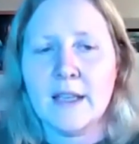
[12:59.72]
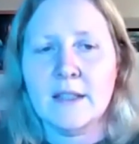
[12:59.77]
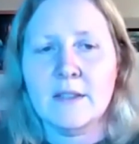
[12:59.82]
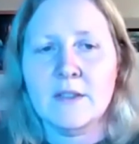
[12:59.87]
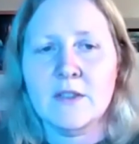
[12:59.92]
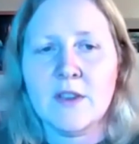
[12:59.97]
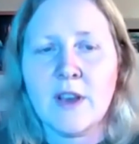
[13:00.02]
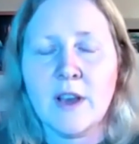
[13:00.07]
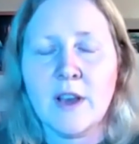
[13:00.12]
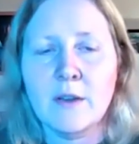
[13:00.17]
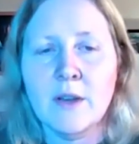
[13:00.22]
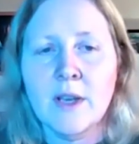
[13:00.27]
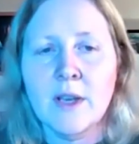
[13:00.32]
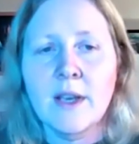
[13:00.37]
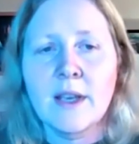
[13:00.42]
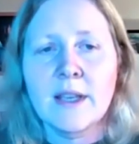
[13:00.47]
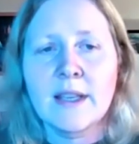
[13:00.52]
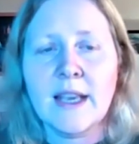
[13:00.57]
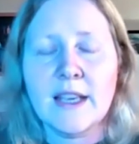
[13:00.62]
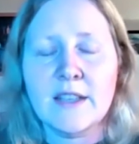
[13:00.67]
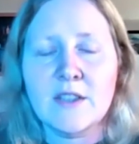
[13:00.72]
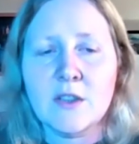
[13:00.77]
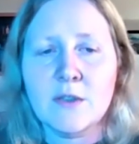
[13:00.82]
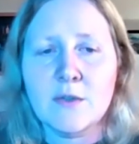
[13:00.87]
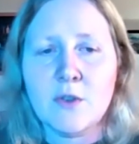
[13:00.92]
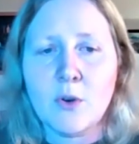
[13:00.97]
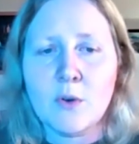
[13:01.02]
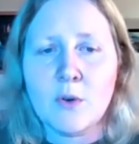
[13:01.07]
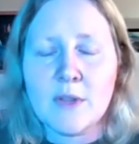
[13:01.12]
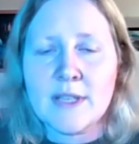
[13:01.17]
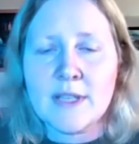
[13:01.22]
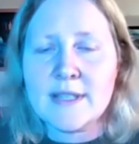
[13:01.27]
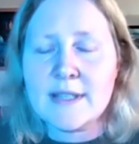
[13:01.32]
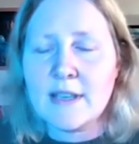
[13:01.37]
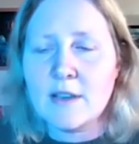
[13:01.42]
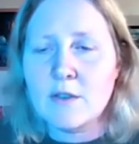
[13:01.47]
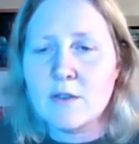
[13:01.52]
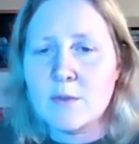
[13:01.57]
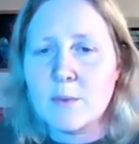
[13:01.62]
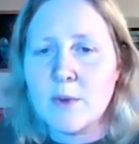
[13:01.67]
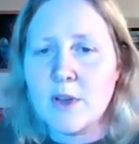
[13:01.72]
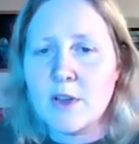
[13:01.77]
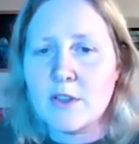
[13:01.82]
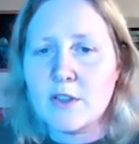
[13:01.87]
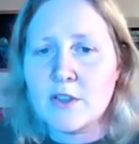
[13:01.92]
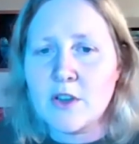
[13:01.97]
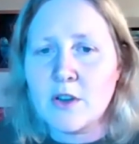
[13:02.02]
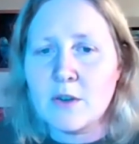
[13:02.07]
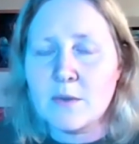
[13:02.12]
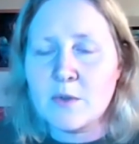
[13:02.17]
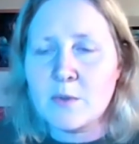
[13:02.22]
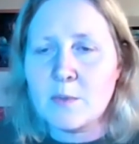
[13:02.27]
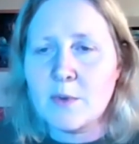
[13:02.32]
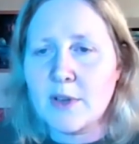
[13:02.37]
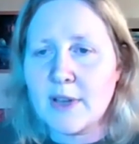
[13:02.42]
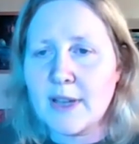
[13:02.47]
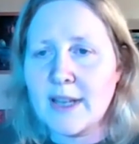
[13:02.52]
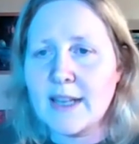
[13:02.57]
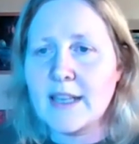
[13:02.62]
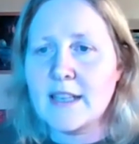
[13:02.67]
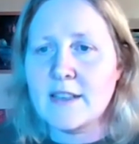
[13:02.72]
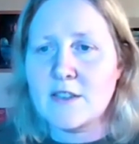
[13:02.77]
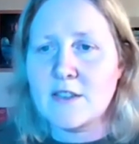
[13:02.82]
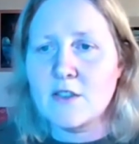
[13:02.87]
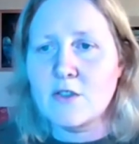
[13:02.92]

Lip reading: So yes, you've got all these skills workshops, but clinics and